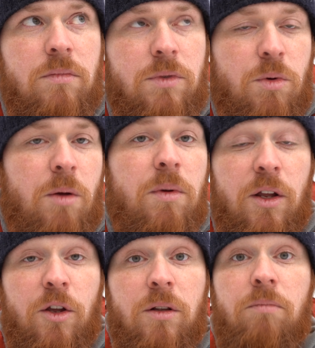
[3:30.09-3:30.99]
it's probably a
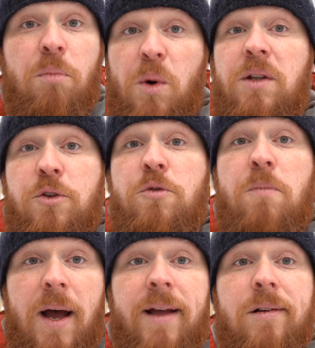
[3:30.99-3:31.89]
good 0.2
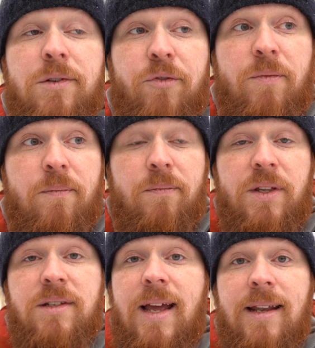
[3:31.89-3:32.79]
miles from
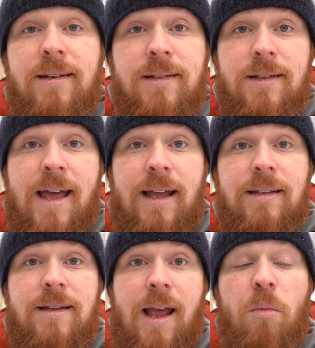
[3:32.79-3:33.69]
the den to that
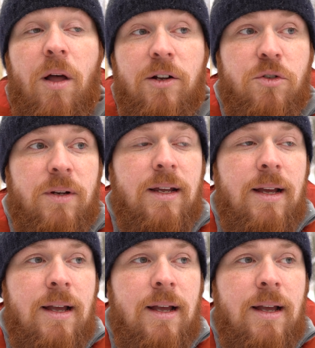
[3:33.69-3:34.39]
hemlock tree.